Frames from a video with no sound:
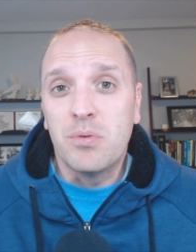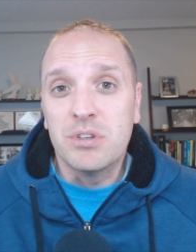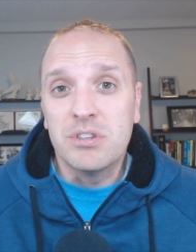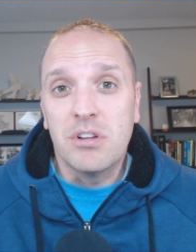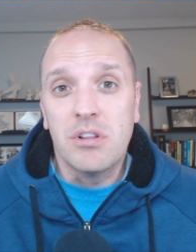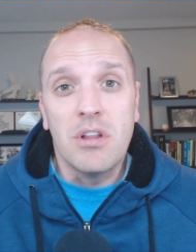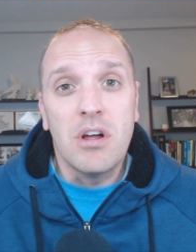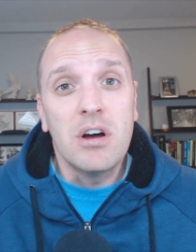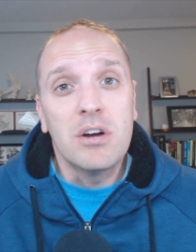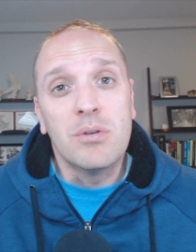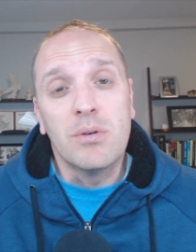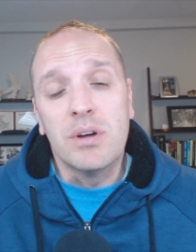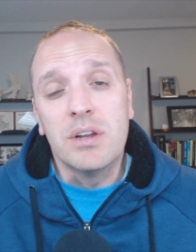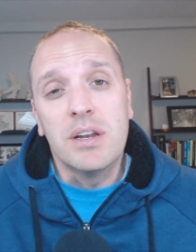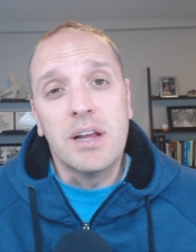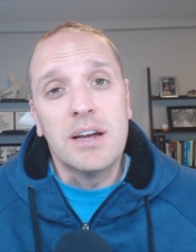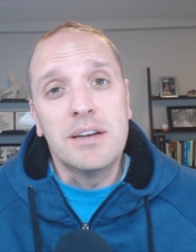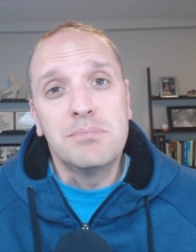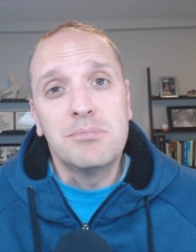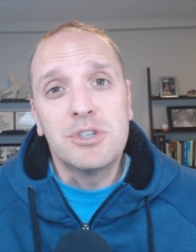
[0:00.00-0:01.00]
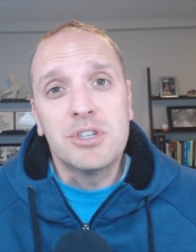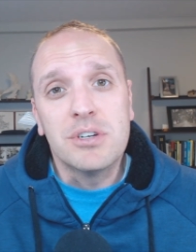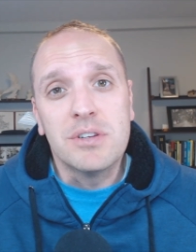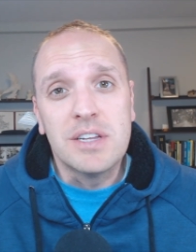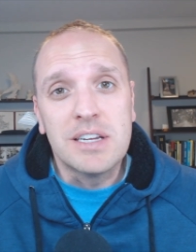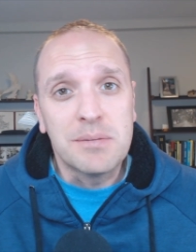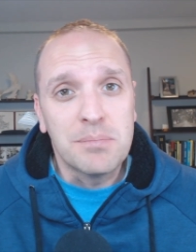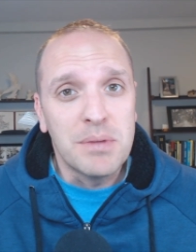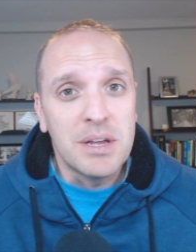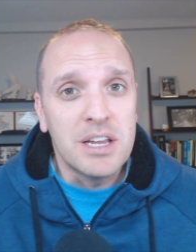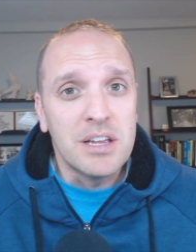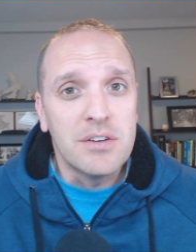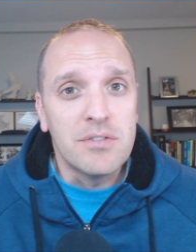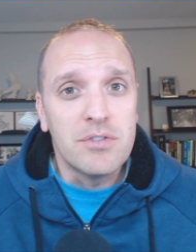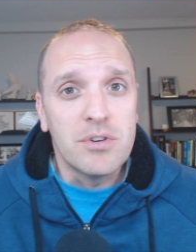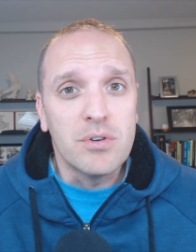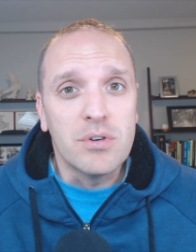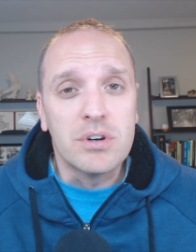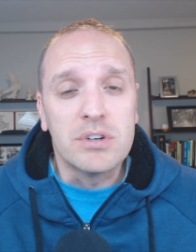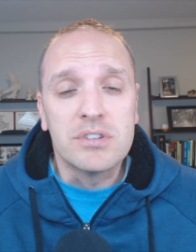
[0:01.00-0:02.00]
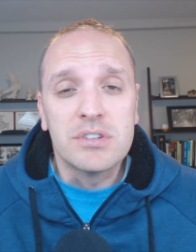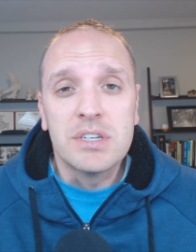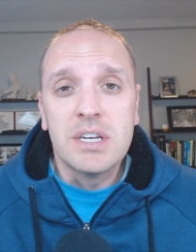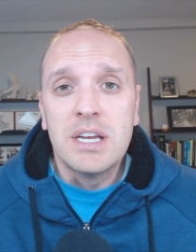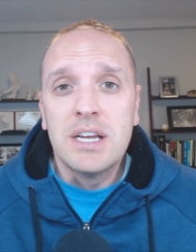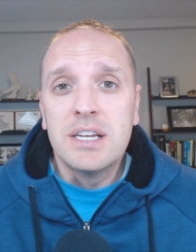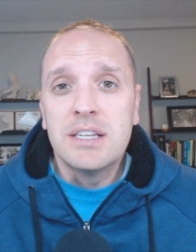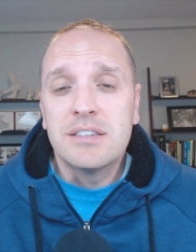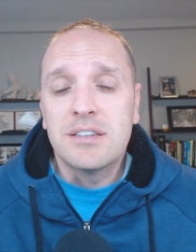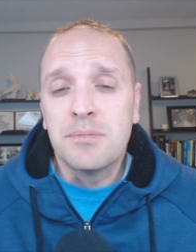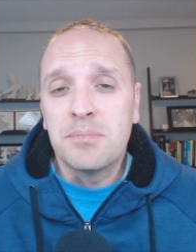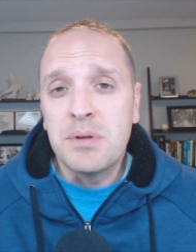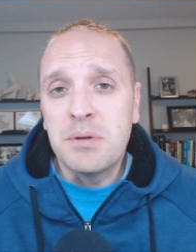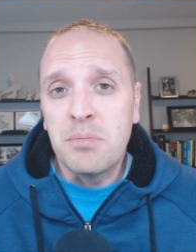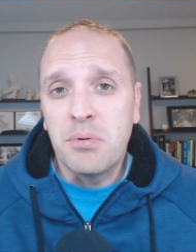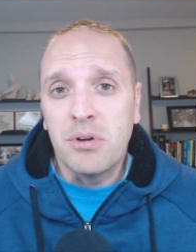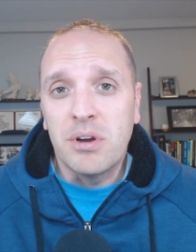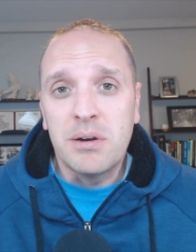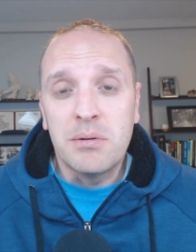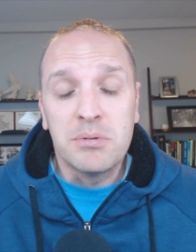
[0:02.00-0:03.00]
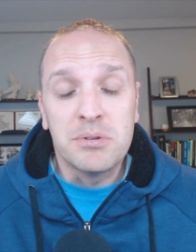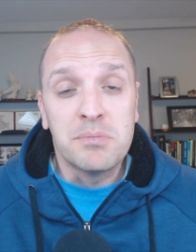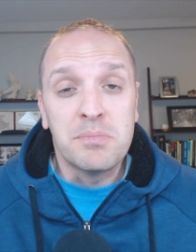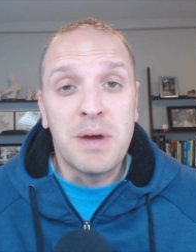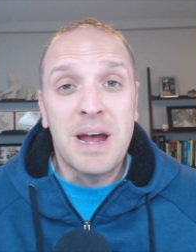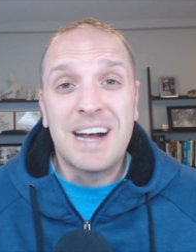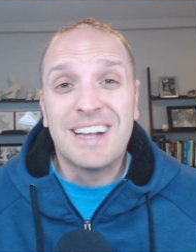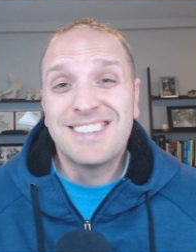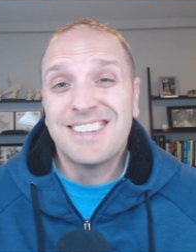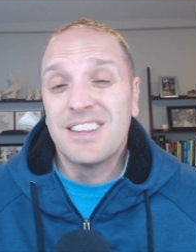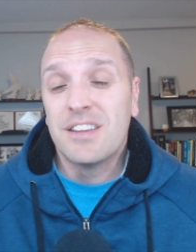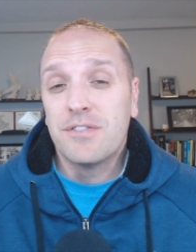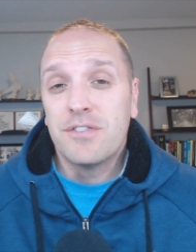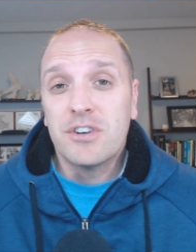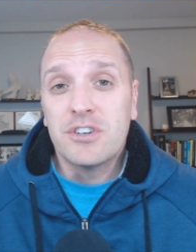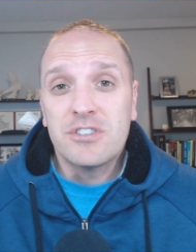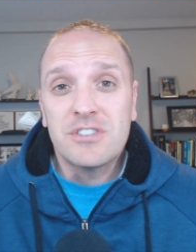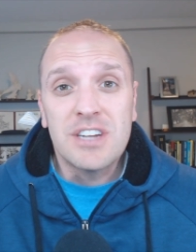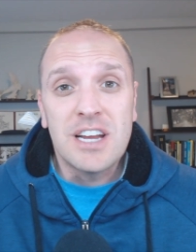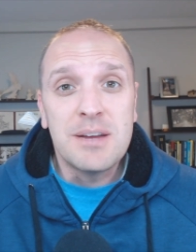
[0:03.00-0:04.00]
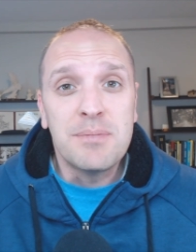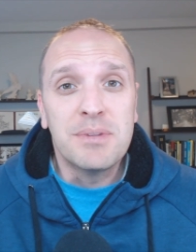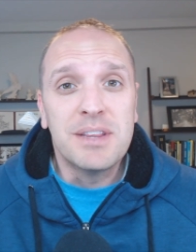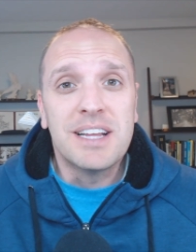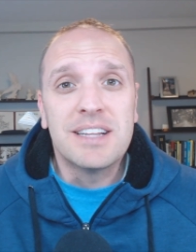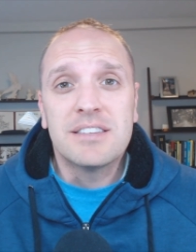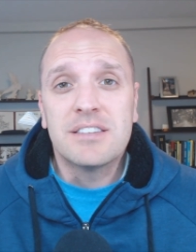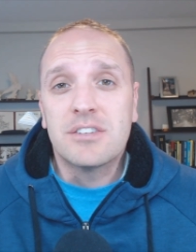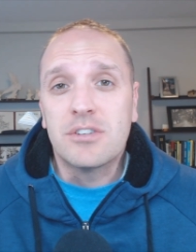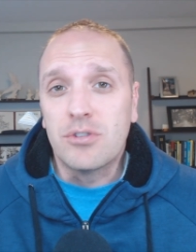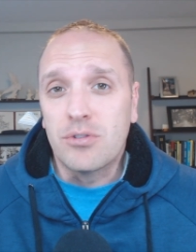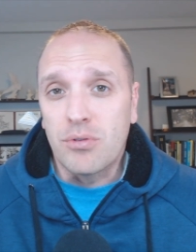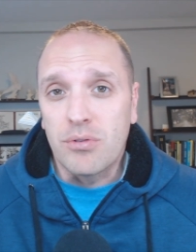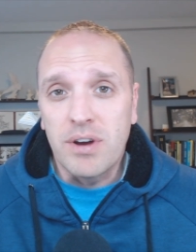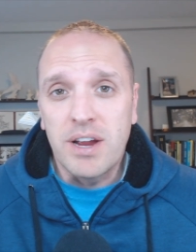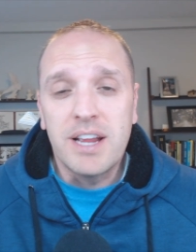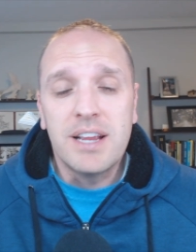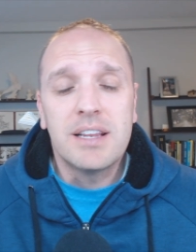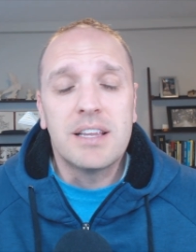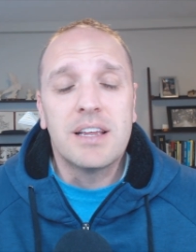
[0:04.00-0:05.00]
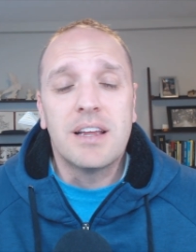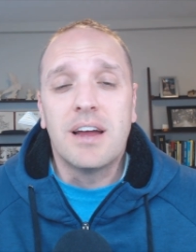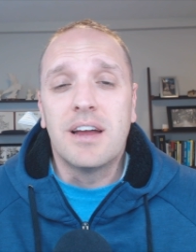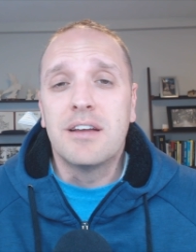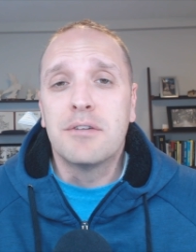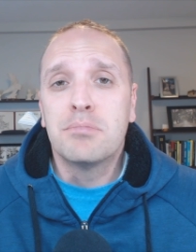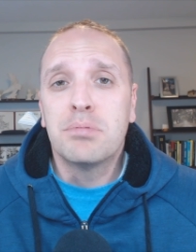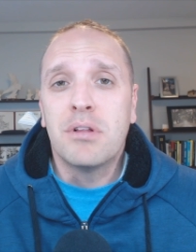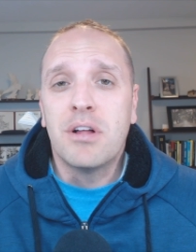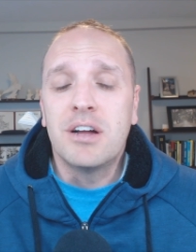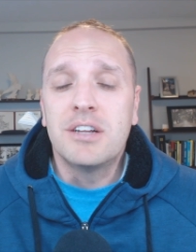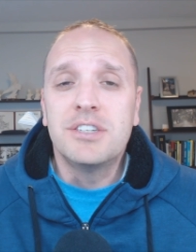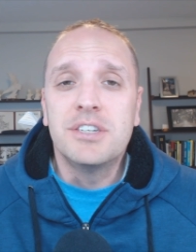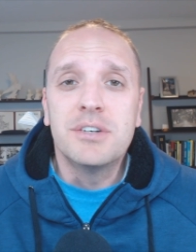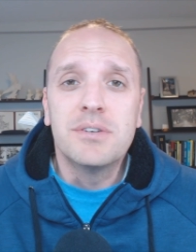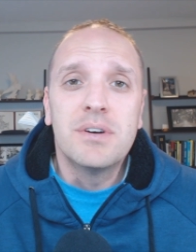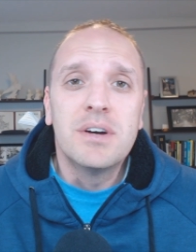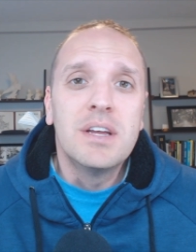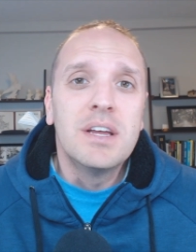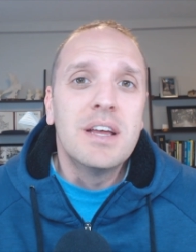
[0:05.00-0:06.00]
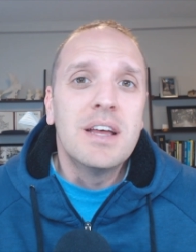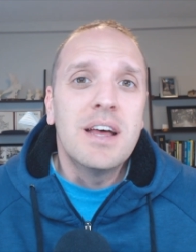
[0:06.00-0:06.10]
was a long one, I'm sure, like many of yours. Some people are able to pass it the first time, and that's great. I applaud you.